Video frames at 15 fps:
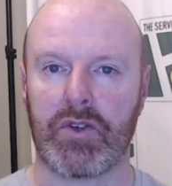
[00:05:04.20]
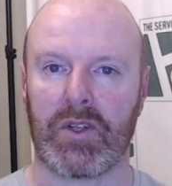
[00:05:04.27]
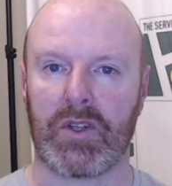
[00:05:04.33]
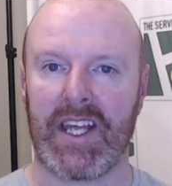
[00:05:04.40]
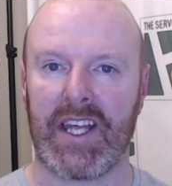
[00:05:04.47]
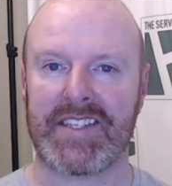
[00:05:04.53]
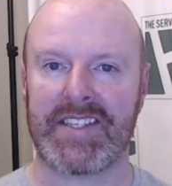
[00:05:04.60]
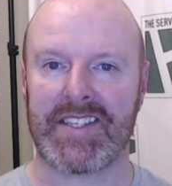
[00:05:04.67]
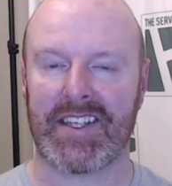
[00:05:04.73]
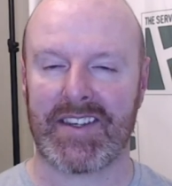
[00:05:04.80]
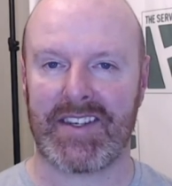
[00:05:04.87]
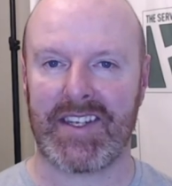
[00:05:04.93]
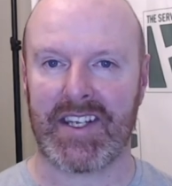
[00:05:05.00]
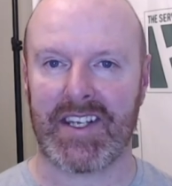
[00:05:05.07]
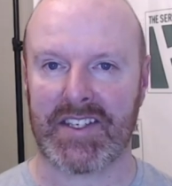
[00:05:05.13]
letting
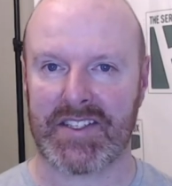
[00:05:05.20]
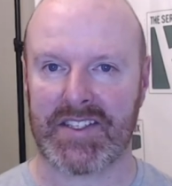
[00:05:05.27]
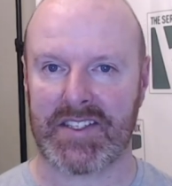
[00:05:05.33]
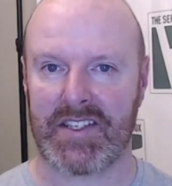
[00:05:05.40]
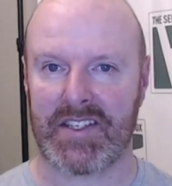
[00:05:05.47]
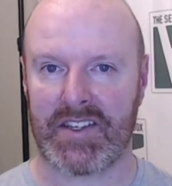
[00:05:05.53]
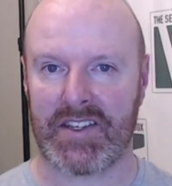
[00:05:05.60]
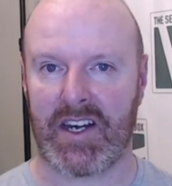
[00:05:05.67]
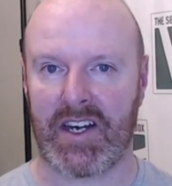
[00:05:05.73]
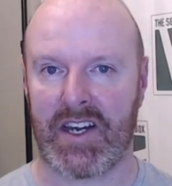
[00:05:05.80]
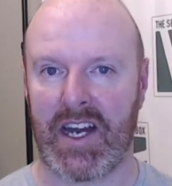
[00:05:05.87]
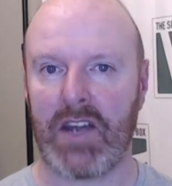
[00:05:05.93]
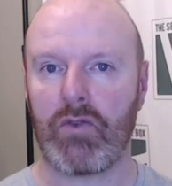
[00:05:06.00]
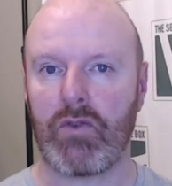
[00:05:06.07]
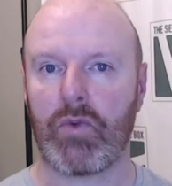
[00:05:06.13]
things that are
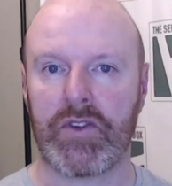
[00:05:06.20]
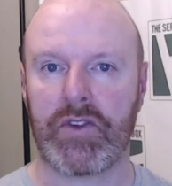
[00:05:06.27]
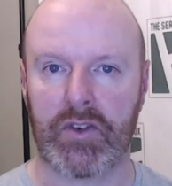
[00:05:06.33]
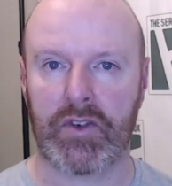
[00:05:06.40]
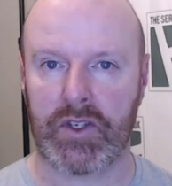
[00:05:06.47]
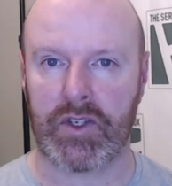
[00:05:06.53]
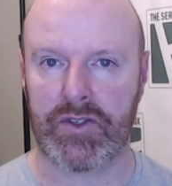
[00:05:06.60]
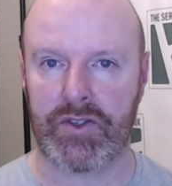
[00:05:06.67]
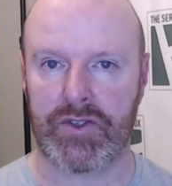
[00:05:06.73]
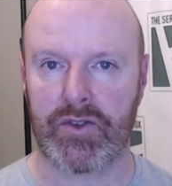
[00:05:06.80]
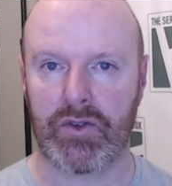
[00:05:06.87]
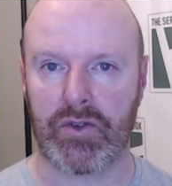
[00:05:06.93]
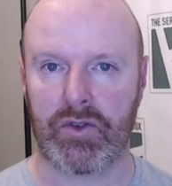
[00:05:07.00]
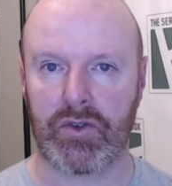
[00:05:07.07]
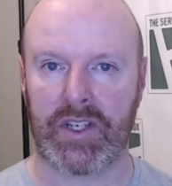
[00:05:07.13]
out with your
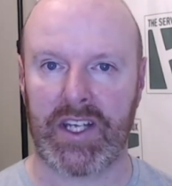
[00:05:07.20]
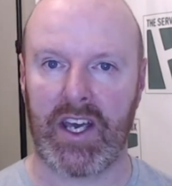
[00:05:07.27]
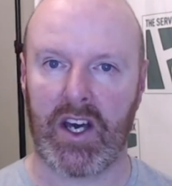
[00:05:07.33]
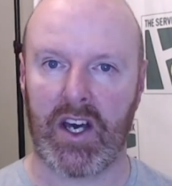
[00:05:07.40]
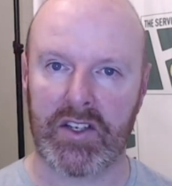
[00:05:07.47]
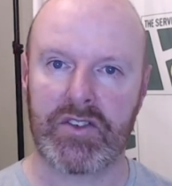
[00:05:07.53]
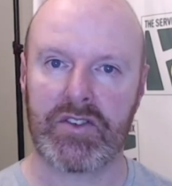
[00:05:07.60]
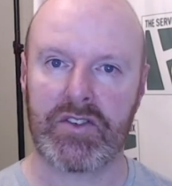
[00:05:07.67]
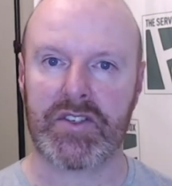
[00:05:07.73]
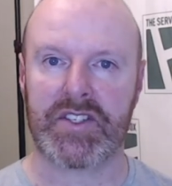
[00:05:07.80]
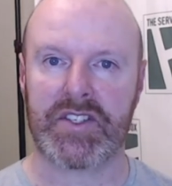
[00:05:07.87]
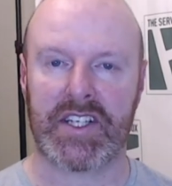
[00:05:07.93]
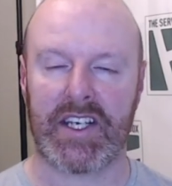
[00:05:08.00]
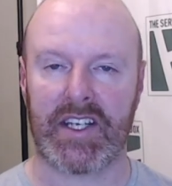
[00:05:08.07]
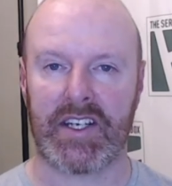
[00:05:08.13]
control get under your
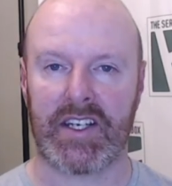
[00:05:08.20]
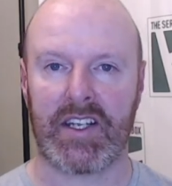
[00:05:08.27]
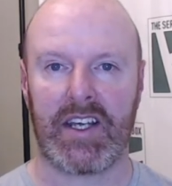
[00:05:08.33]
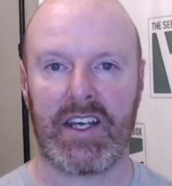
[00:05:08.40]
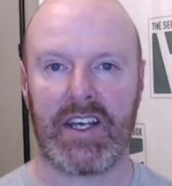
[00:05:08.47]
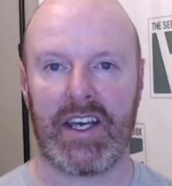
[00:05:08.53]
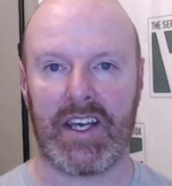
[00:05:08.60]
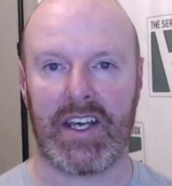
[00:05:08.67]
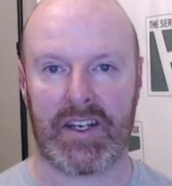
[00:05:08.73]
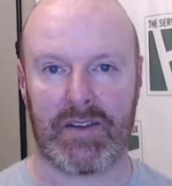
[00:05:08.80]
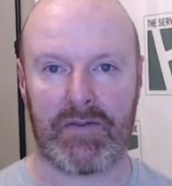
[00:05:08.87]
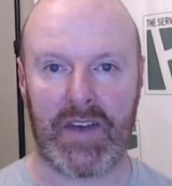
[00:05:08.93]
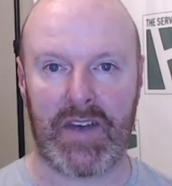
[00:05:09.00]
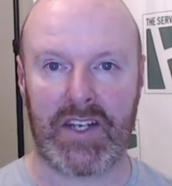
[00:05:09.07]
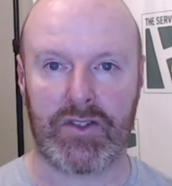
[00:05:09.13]
skin and
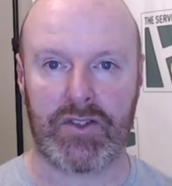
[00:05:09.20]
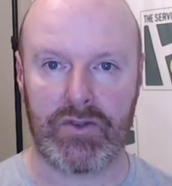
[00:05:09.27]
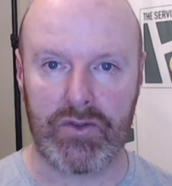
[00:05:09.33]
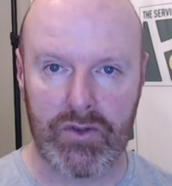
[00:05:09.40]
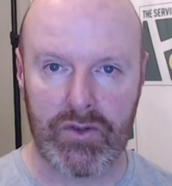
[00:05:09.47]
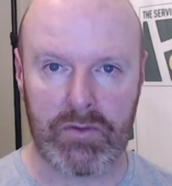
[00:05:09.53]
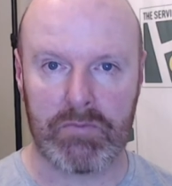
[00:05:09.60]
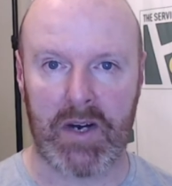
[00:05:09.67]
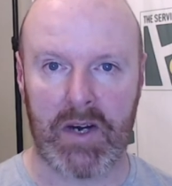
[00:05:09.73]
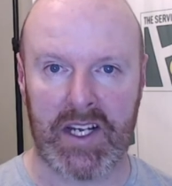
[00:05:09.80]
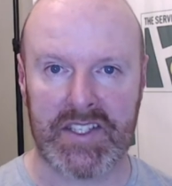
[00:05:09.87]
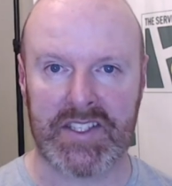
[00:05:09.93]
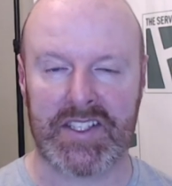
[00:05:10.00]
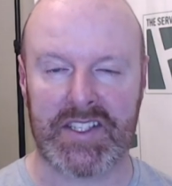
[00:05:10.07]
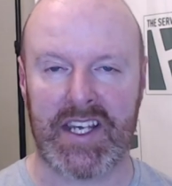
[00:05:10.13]
affect your
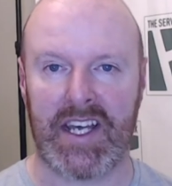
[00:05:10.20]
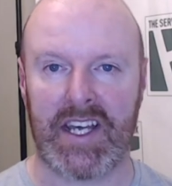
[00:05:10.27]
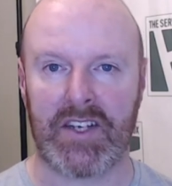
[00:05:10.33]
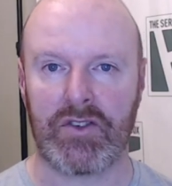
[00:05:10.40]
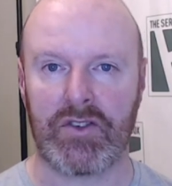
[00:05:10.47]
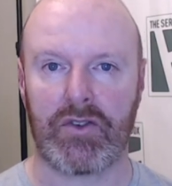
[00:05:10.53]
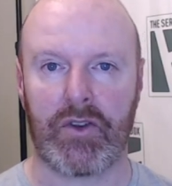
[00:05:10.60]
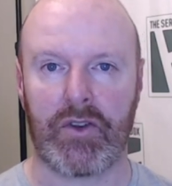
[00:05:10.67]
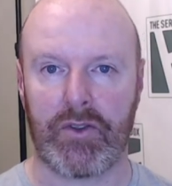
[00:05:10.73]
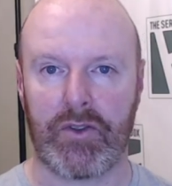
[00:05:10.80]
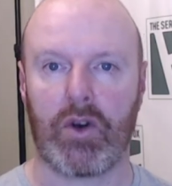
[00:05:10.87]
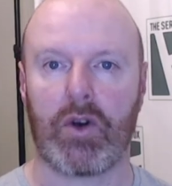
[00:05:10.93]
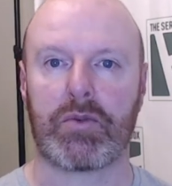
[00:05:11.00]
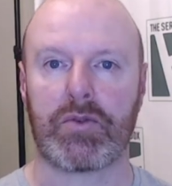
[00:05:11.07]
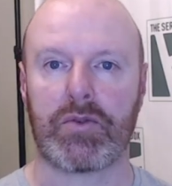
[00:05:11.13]
mindset and your
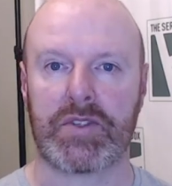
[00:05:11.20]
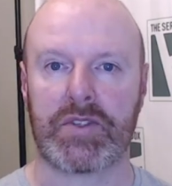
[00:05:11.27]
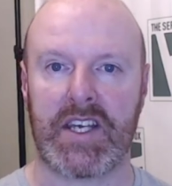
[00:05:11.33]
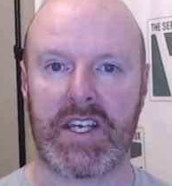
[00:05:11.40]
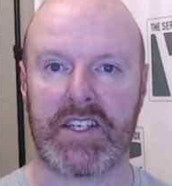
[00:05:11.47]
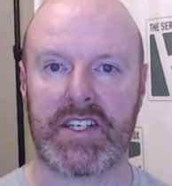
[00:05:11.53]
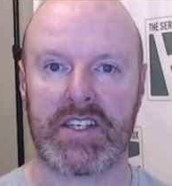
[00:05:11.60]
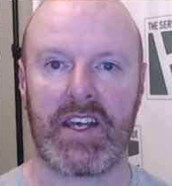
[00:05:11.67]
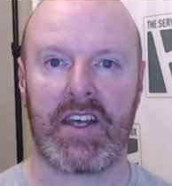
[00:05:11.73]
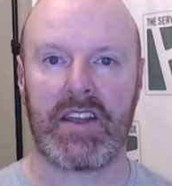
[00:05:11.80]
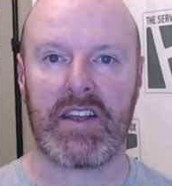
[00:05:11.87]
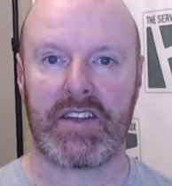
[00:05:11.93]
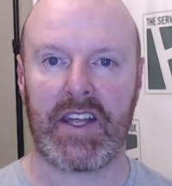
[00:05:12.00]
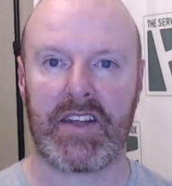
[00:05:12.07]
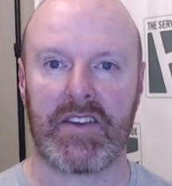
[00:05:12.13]
thought process,
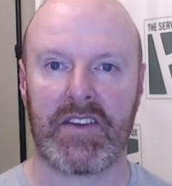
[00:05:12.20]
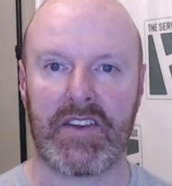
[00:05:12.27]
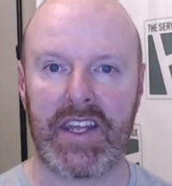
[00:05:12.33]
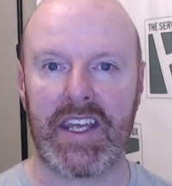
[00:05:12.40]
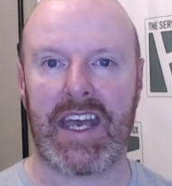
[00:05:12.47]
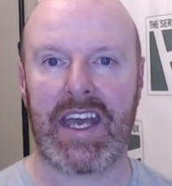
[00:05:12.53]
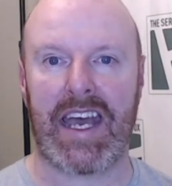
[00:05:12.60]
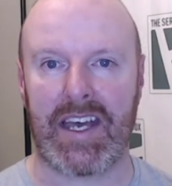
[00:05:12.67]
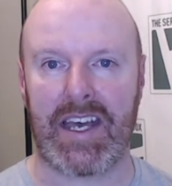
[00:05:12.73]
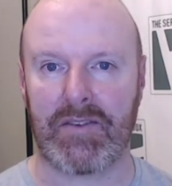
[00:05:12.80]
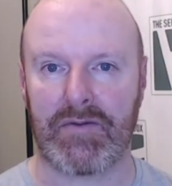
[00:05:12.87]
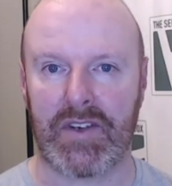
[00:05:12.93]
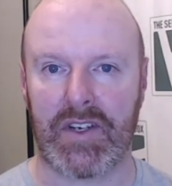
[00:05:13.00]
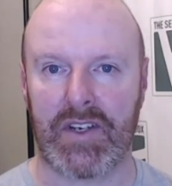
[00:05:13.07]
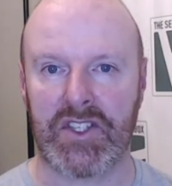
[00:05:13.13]
then they
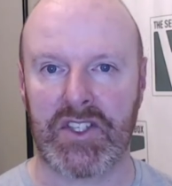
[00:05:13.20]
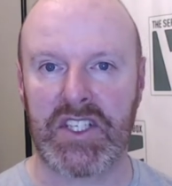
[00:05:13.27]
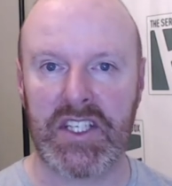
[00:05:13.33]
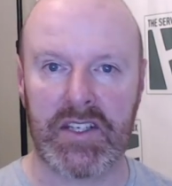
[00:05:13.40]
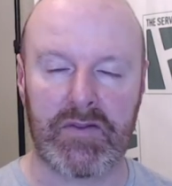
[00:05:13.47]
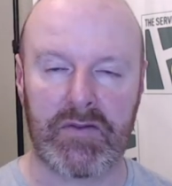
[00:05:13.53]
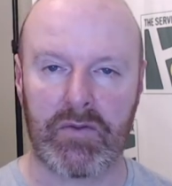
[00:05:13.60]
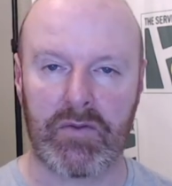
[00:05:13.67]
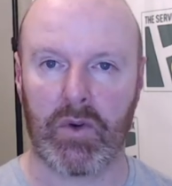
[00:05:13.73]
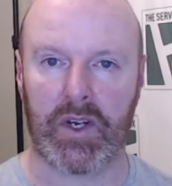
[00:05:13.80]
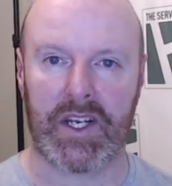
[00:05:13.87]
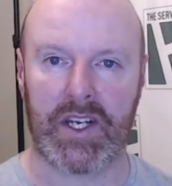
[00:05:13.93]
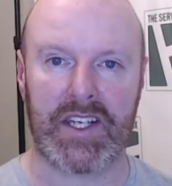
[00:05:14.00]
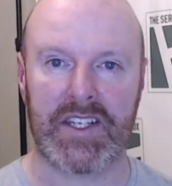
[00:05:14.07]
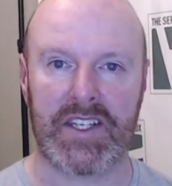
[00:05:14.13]
have achieved what
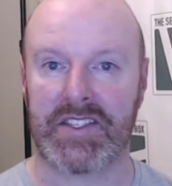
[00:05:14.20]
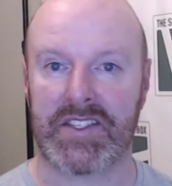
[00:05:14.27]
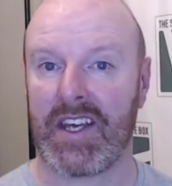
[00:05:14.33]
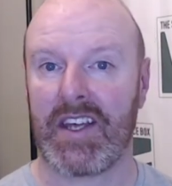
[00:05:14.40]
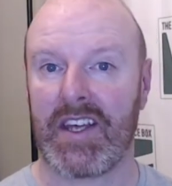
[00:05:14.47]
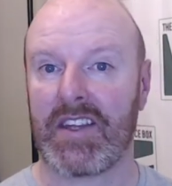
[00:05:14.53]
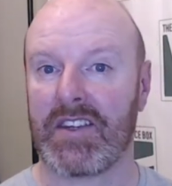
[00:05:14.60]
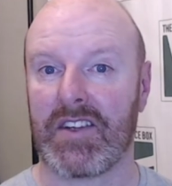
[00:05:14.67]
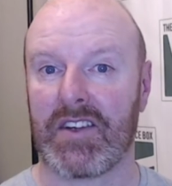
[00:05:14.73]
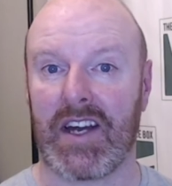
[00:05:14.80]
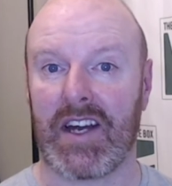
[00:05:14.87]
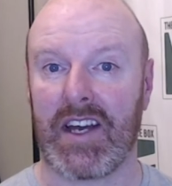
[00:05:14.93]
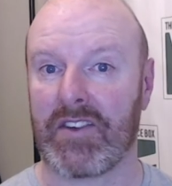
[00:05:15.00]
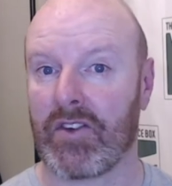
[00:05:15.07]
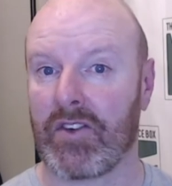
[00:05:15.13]
it is they're
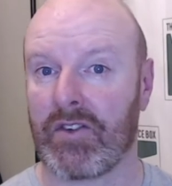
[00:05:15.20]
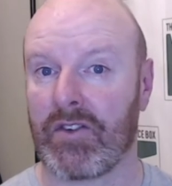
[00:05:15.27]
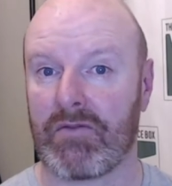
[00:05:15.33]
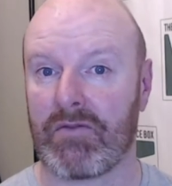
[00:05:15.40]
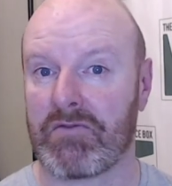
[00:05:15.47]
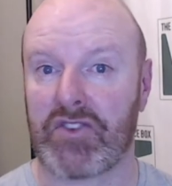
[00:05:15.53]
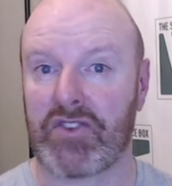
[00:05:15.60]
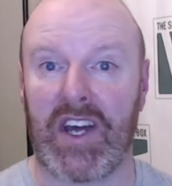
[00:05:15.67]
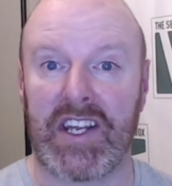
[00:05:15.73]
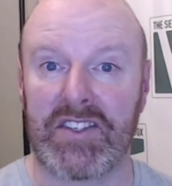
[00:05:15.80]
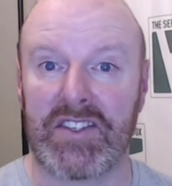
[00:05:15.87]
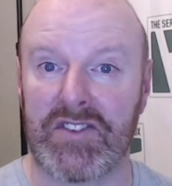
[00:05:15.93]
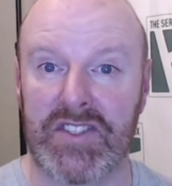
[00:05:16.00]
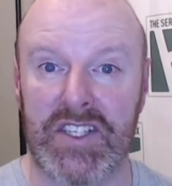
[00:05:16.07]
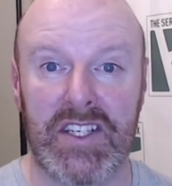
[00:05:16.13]
either trying
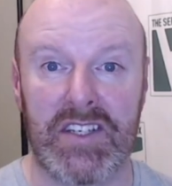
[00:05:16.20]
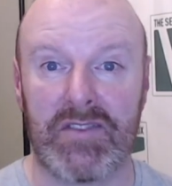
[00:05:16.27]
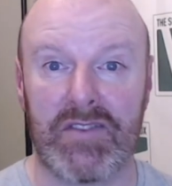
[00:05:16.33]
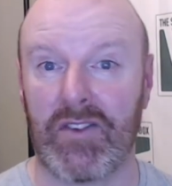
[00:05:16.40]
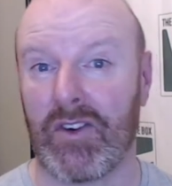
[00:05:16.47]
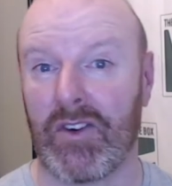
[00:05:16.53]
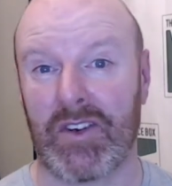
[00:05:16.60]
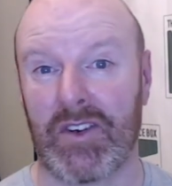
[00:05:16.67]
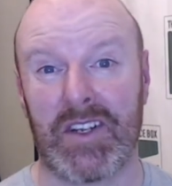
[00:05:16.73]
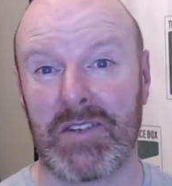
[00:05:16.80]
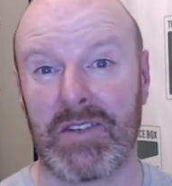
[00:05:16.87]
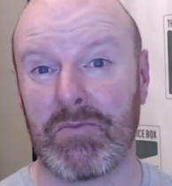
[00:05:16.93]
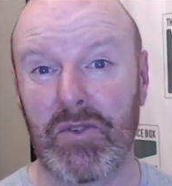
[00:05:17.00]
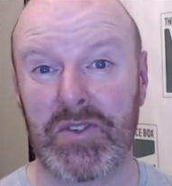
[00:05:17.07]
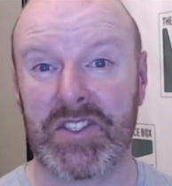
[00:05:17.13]
to achieve, or
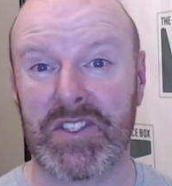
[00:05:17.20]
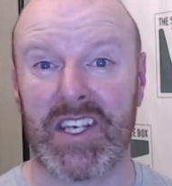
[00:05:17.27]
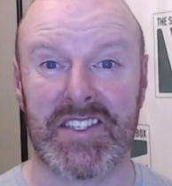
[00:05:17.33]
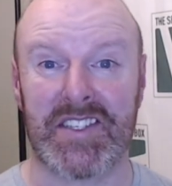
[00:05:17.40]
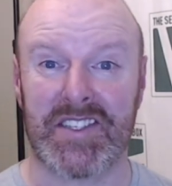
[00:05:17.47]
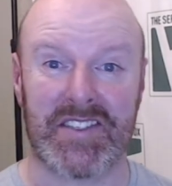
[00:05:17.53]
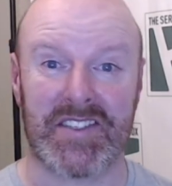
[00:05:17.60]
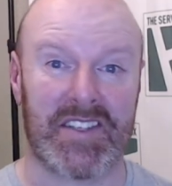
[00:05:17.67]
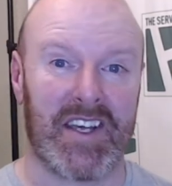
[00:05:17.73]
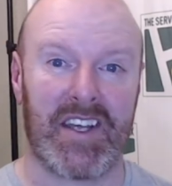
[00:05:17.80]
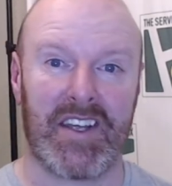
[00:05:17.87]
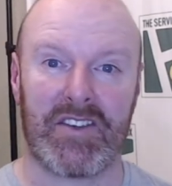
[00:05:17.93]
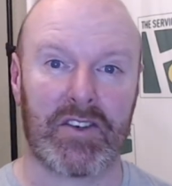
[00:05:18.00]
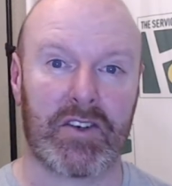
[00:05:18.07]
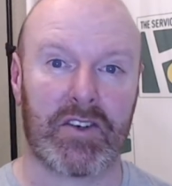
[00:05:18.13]
in most cases,
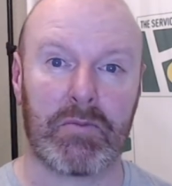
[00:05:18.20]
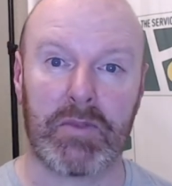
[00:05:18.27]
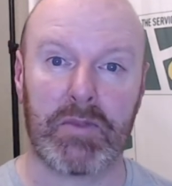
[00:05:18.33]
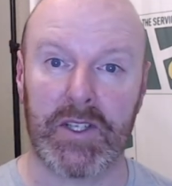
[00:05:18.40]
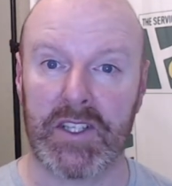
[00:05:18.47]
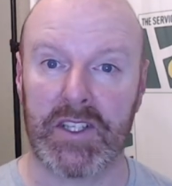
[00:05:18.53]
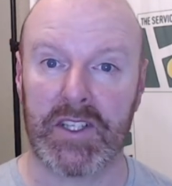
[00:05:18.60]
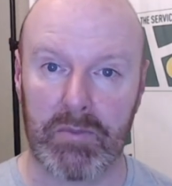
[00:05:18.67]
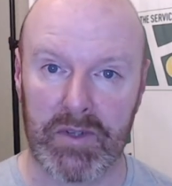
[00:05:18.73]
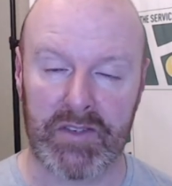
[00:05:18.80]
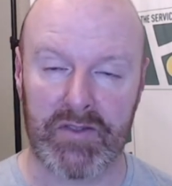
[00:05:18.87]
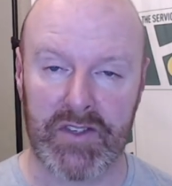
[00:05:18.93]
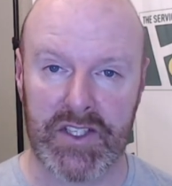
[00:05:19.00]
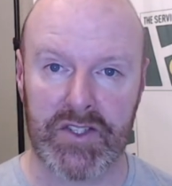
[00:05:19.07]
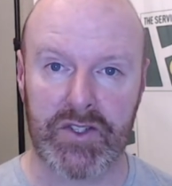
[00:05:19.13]
they're completely
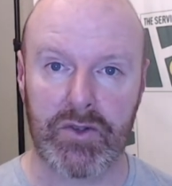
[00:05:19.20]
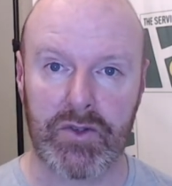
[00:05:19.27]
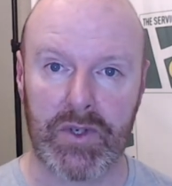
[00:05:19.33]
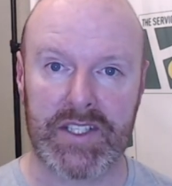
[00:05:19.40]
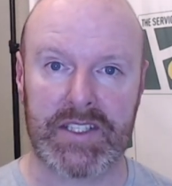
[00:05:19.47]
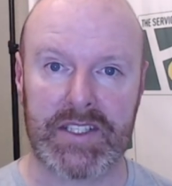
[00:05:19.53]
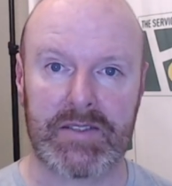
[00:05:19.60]
oblivious to it.